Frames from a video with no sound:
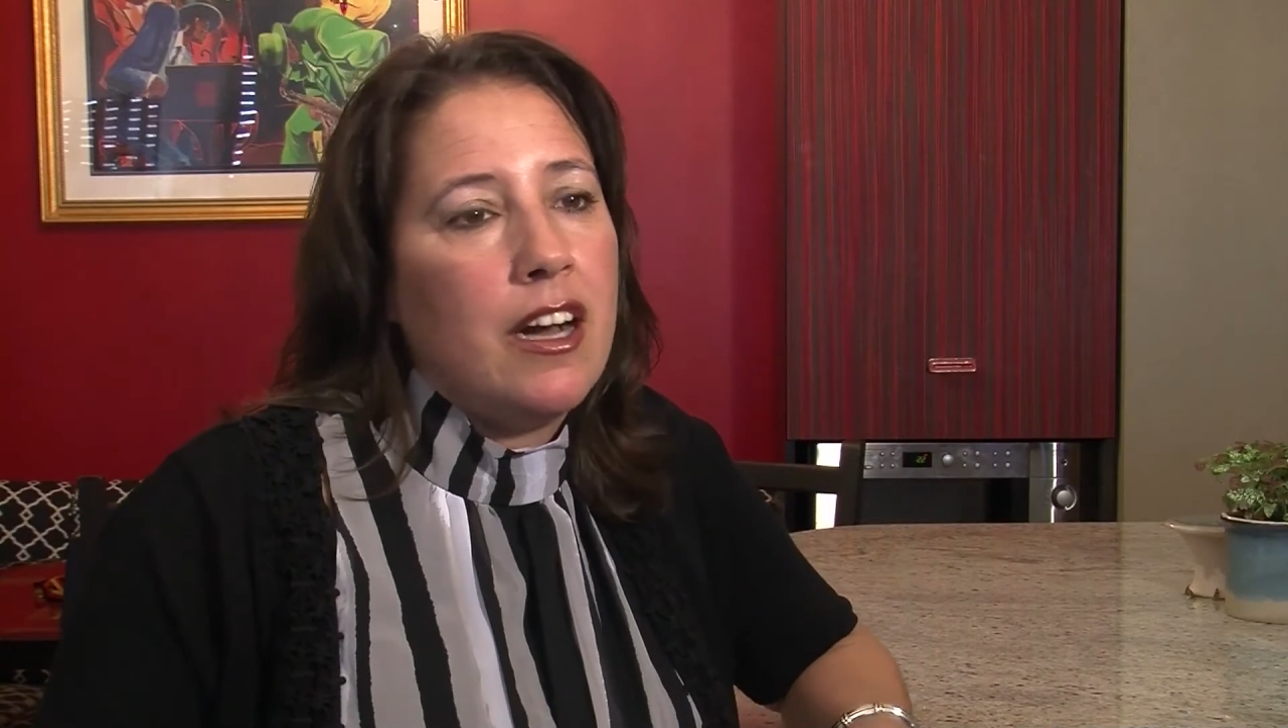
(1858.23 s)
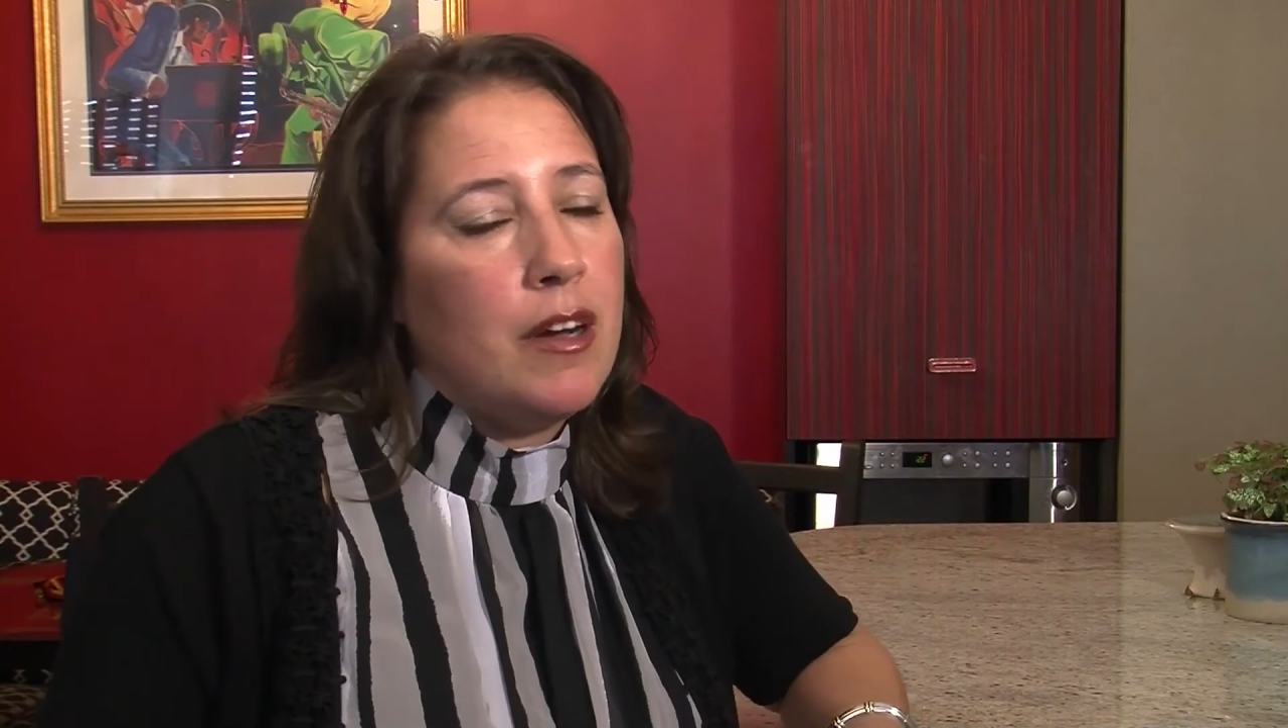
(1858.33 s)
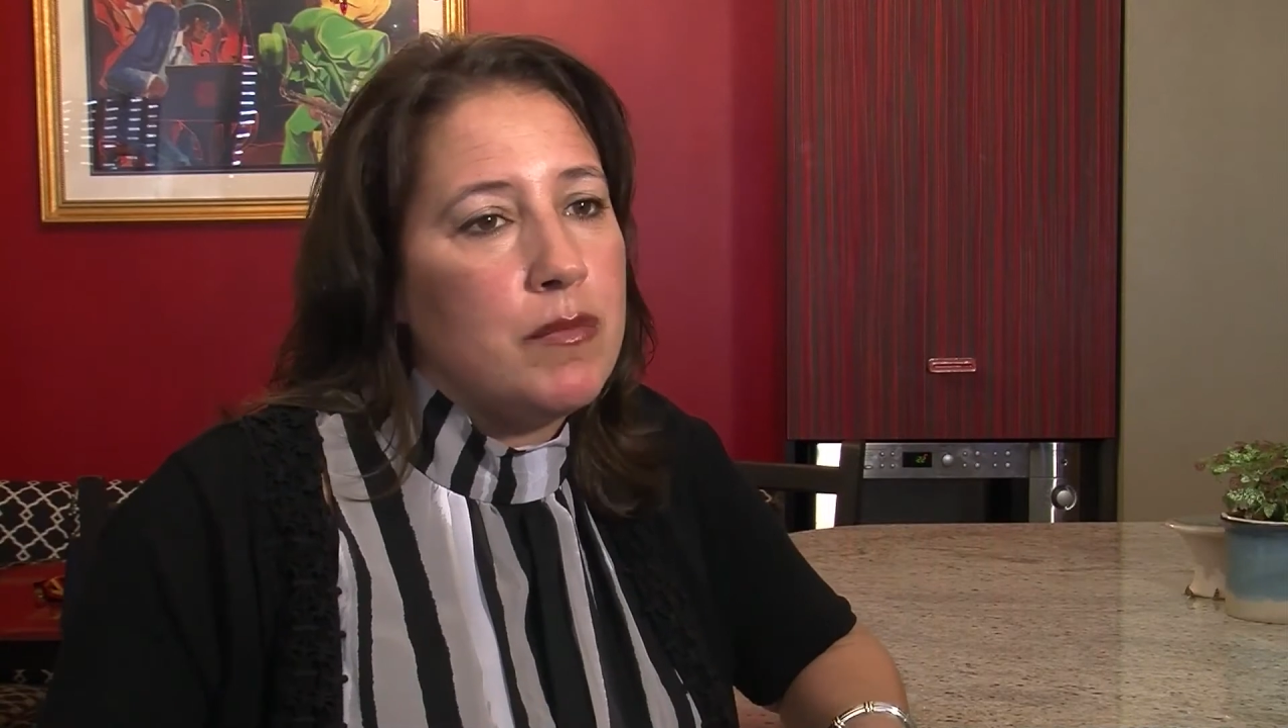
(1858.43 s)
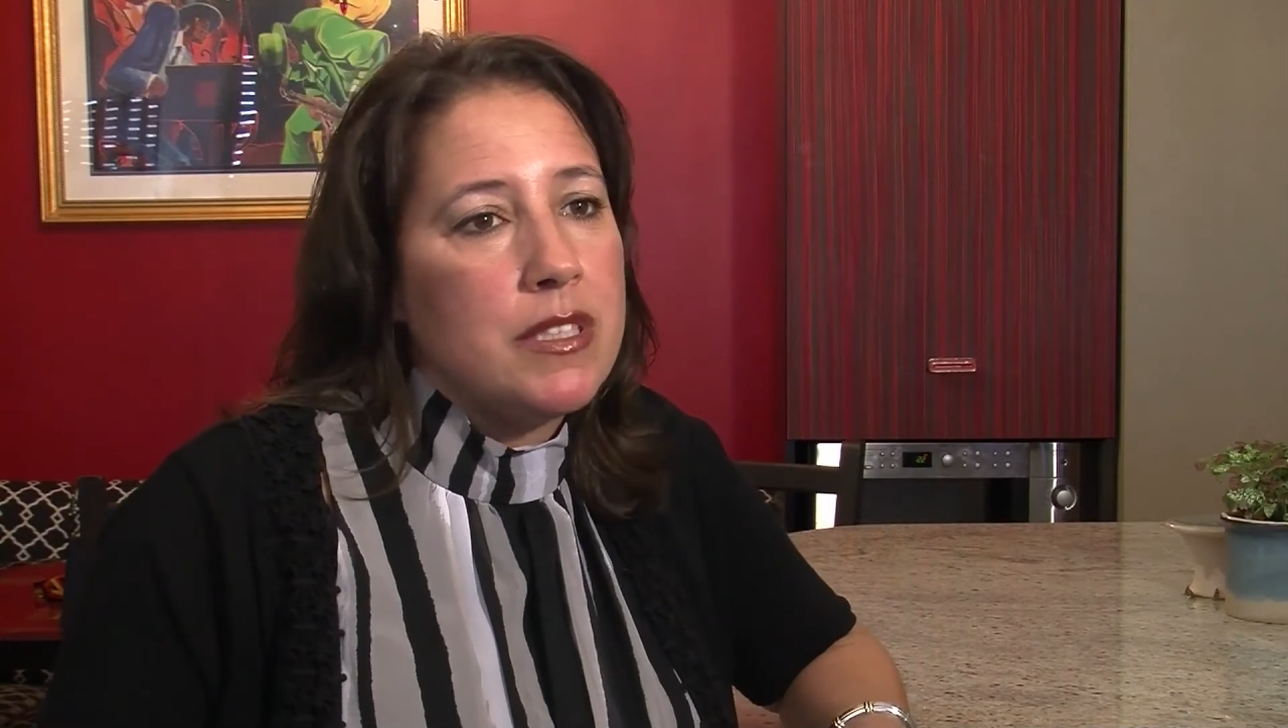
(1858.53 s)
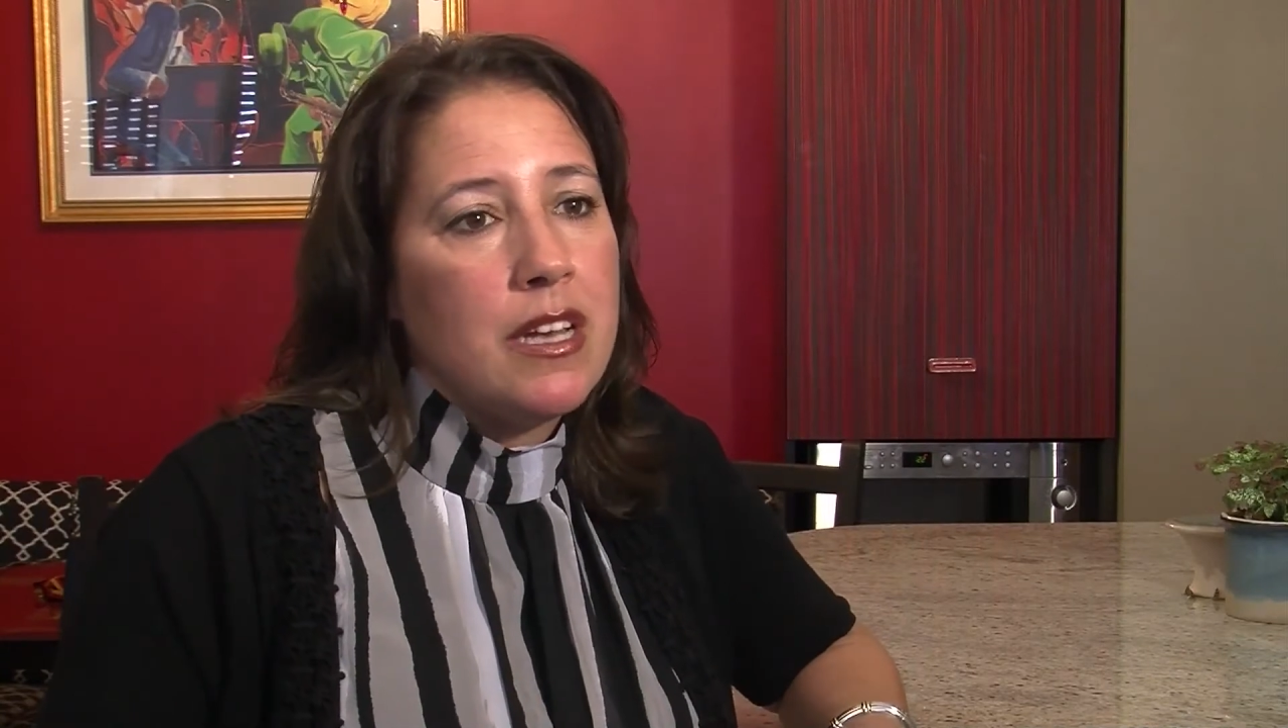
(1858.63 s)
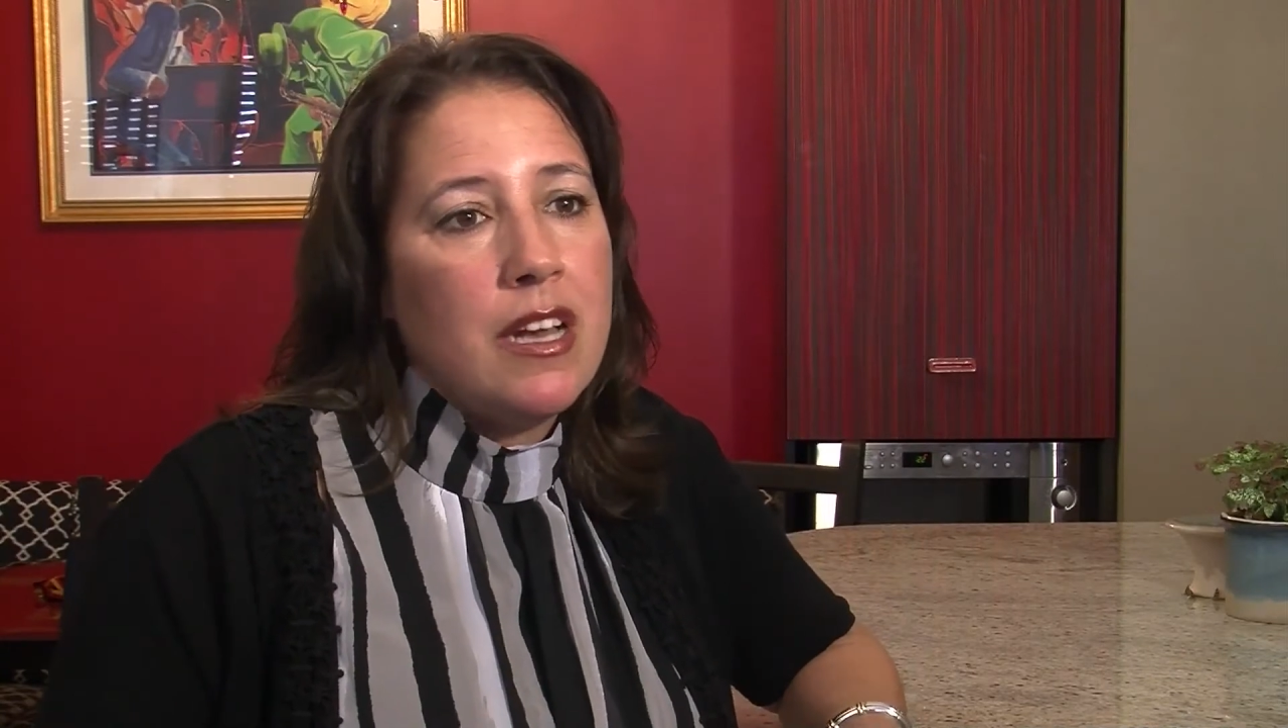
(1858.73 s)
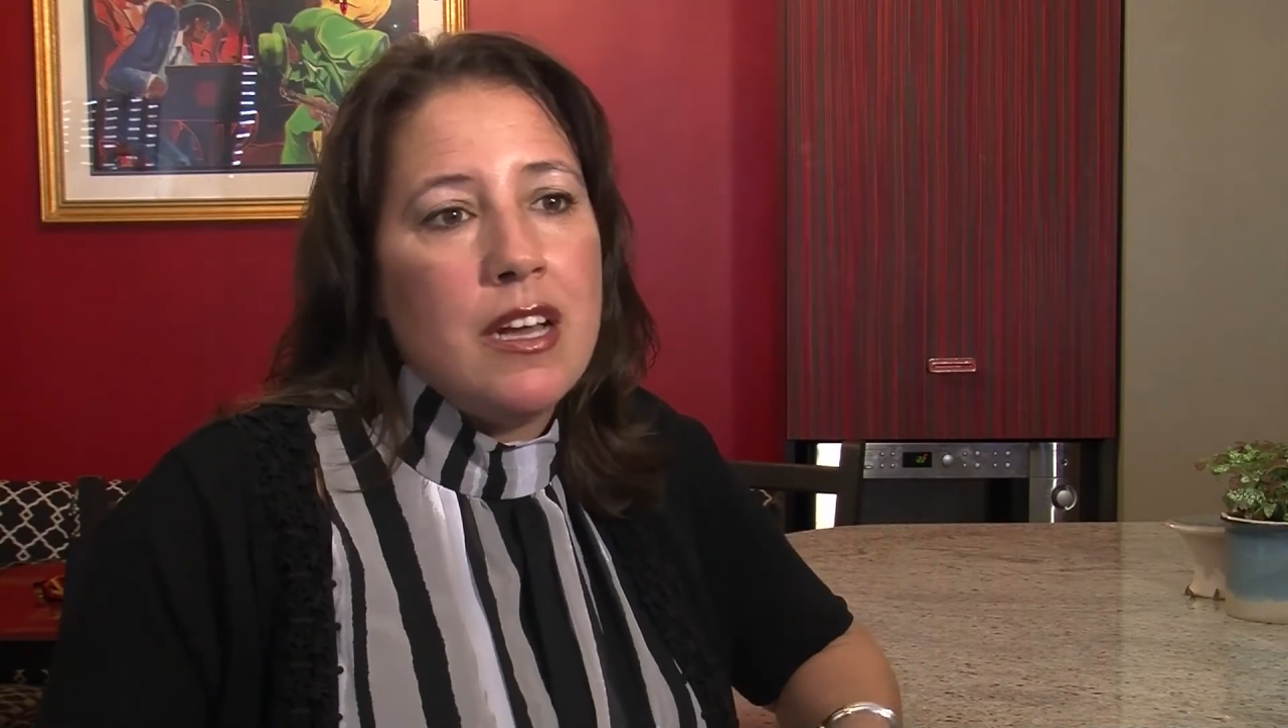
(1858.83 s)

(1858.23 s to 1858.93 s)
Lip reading: comes,